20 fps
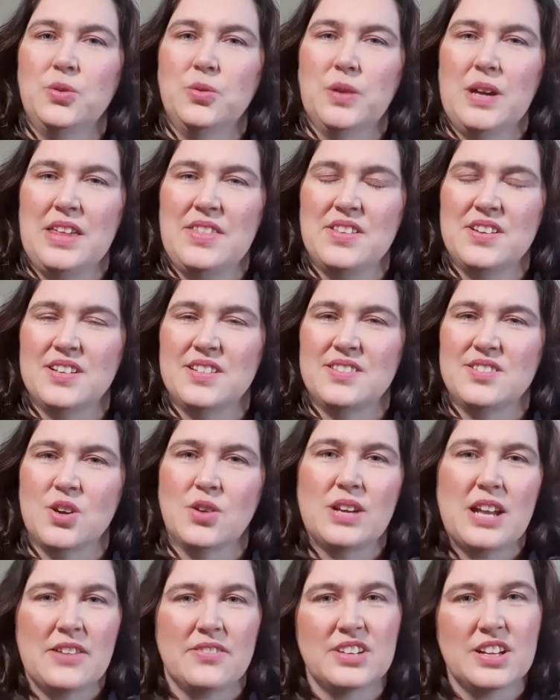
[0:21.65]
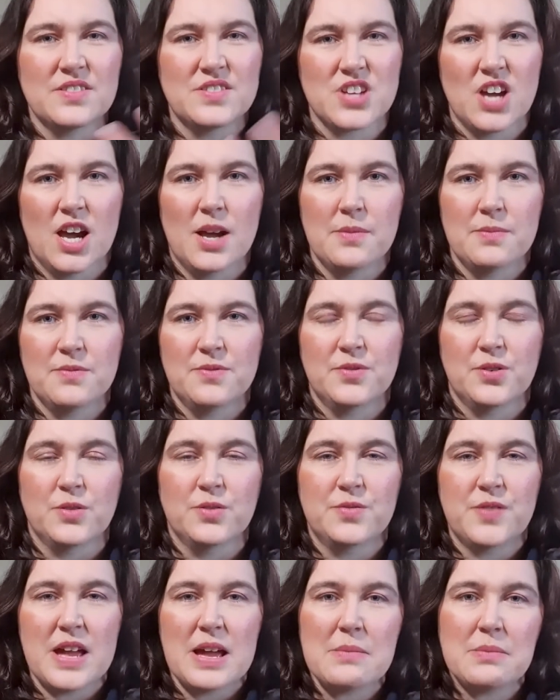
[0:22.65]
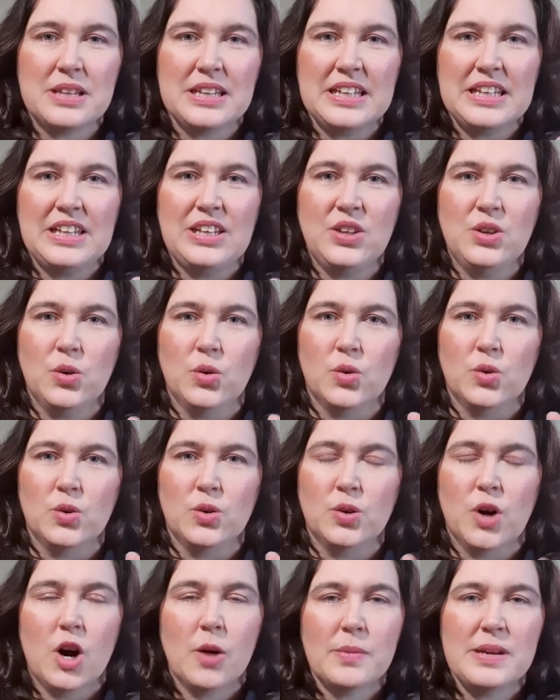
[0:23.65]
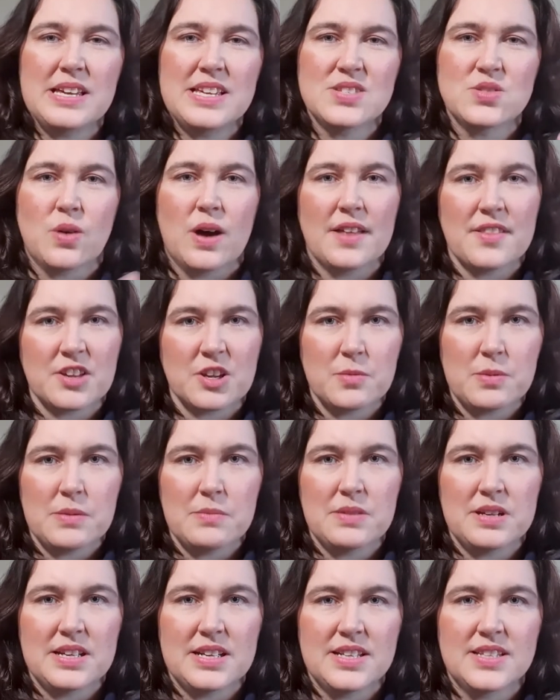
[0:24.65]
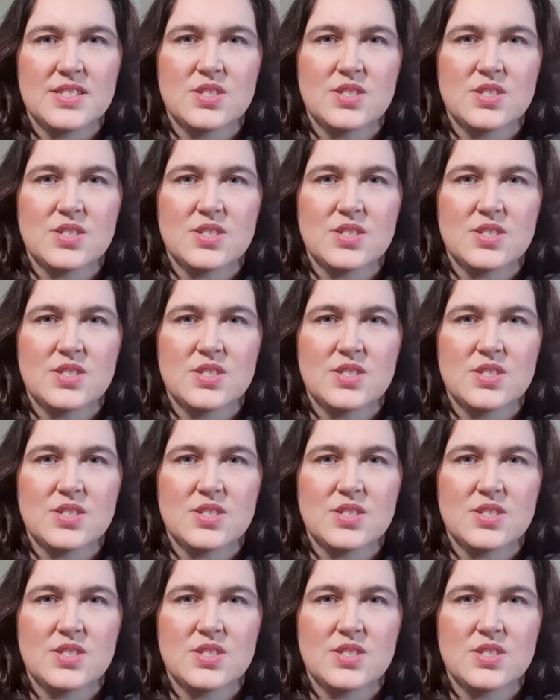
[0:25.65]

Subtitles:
either don't have enough time for family or hobbies or other commitments,